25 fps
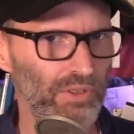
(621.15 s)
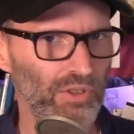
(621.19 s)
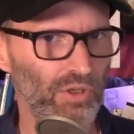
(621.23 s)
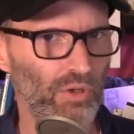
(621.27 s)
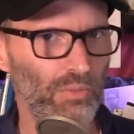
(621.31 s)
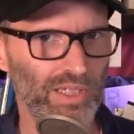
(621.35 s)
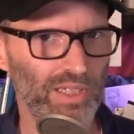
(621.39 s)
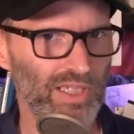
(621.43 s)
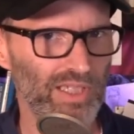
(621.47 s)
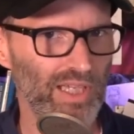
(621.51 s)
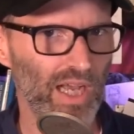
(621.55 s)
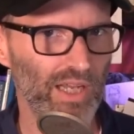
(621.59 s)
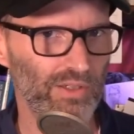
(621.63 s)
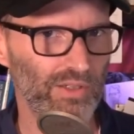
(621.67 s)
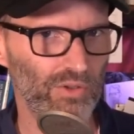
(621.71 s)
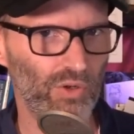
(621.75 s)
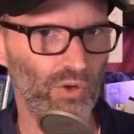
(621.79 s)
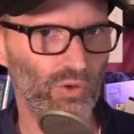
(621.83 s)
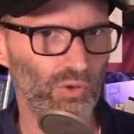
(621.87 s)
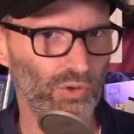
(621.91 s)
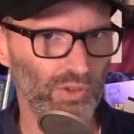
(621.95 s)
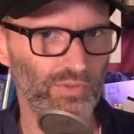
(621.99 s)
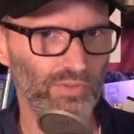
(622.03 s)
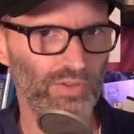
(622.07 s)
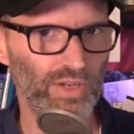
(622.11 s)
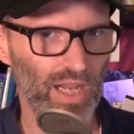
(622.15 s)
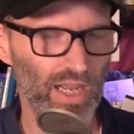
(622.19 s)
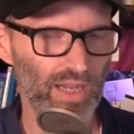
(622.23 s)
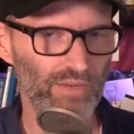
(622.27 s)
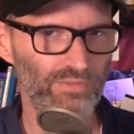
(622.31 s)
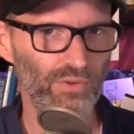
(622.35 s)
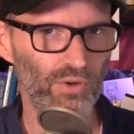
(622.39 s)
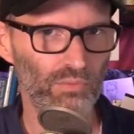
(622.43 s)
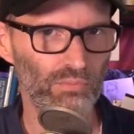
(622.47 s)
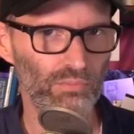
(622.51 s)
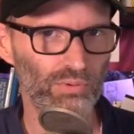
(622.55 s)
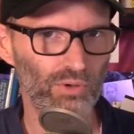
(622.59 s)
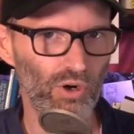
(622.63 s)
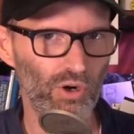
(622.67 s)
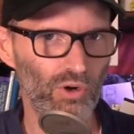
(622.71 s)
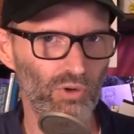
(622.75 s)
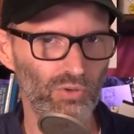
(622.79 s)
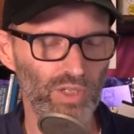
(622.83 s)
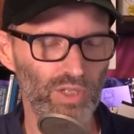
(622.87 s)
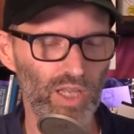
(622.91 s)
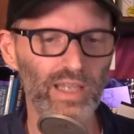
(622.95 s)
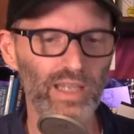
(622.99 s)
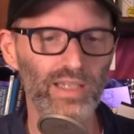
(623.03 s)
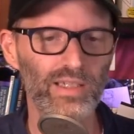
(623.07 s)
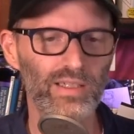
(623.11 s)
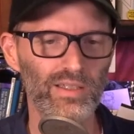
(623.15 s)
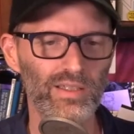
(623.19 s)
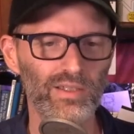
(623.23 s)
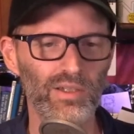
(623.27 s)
but nobody's gotten hold of an iPhone Pro yet.